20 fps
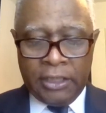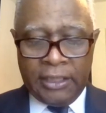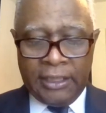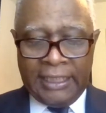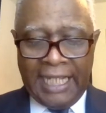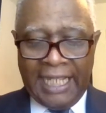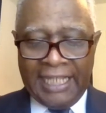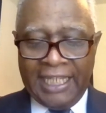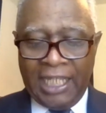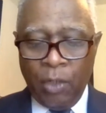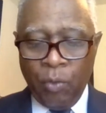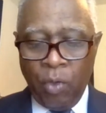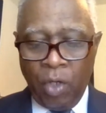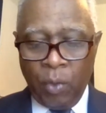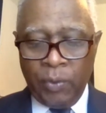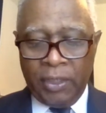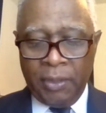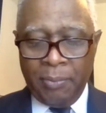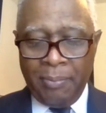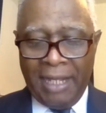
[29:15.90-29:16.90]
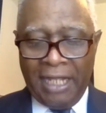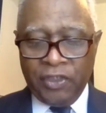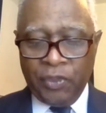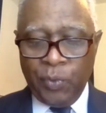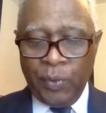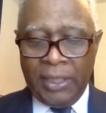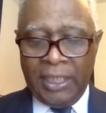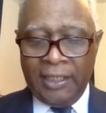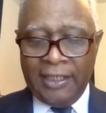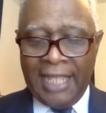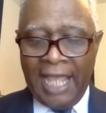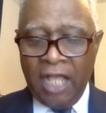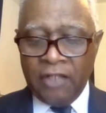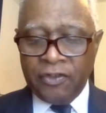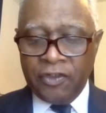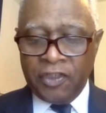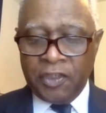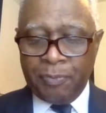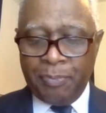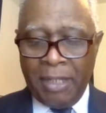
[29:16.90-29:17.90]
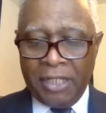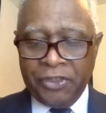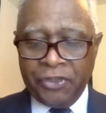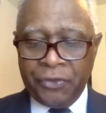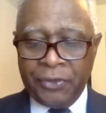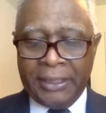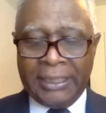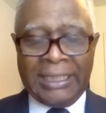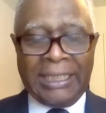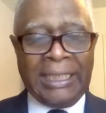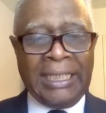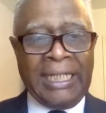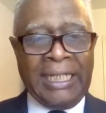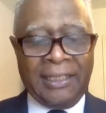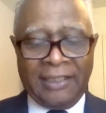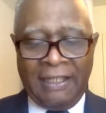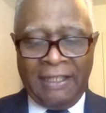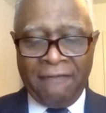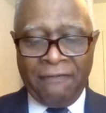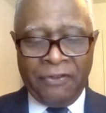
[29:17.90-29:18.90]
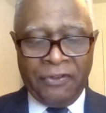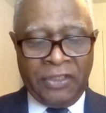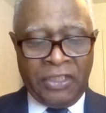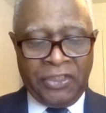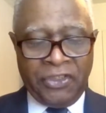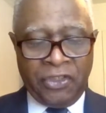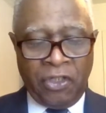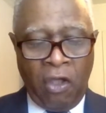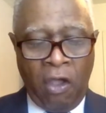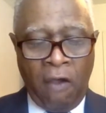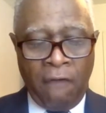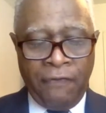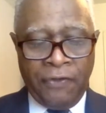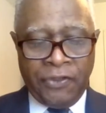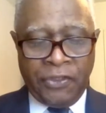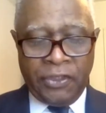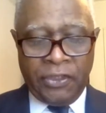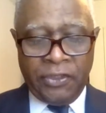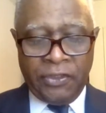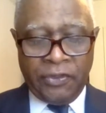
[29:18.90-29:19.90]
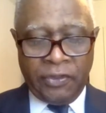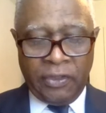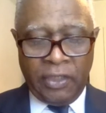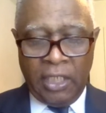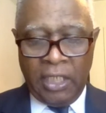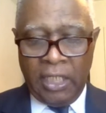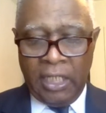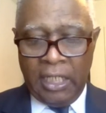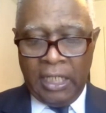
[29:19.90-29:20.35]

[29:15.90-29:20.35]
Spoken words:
Today, they work with about 20,000 specialty clinics and physician offices,